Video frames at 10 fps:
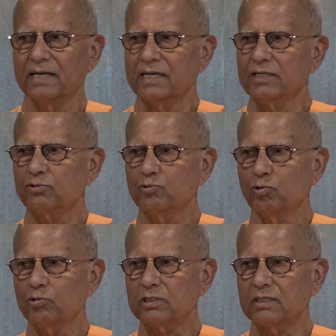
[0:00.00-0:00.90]
He
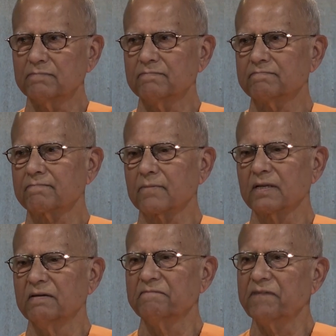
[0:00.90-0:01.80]
took some
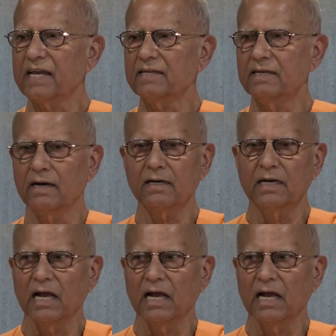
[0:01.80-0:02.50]
farina